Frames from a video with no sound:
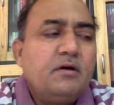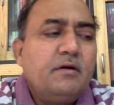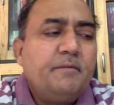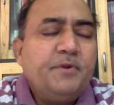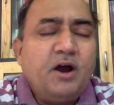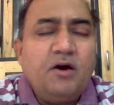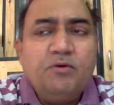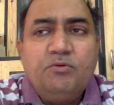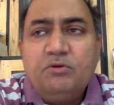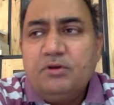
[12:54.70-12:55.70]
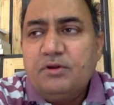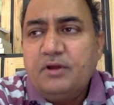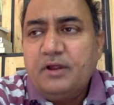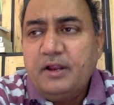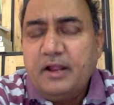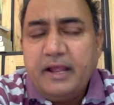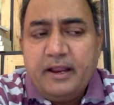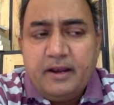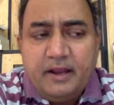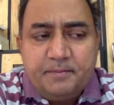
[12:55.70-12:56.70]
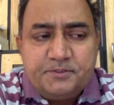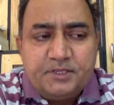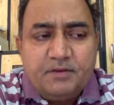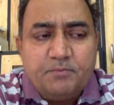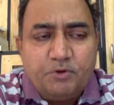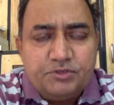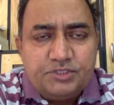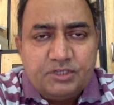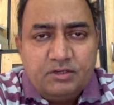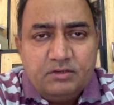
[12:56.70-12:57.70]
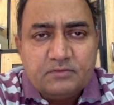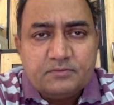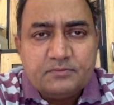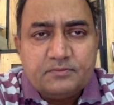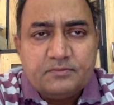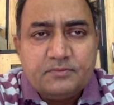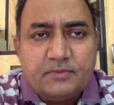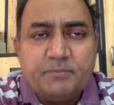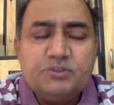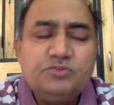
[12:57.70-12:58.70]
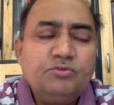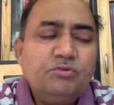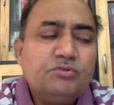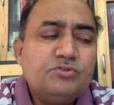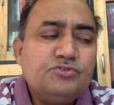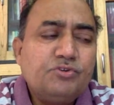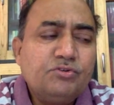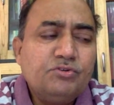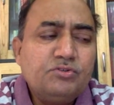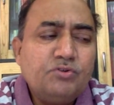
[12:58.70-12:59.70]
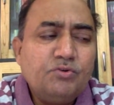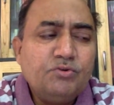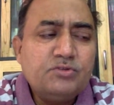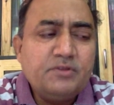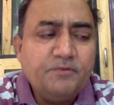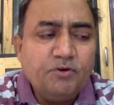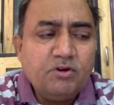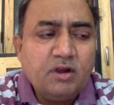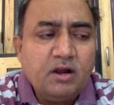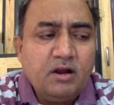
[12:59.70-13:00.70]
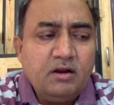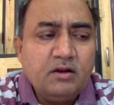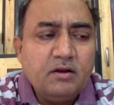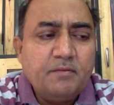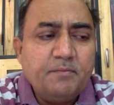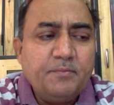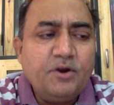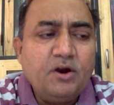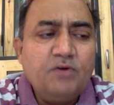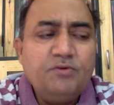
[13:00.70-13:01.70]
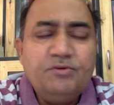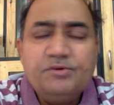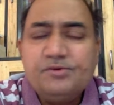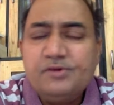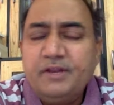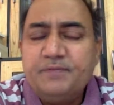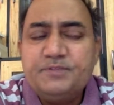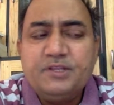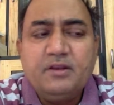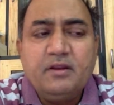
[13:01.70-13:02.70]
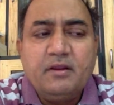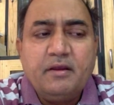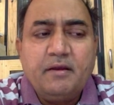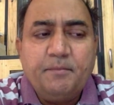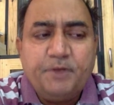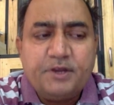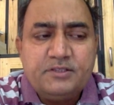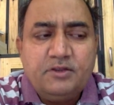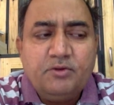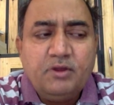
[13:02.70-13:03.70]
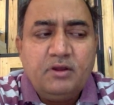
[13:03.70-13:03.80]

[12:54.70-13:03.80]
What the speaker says: Brown lives in Boston. Number two, Jones owns a Ford car, Brown lives in Barcelona.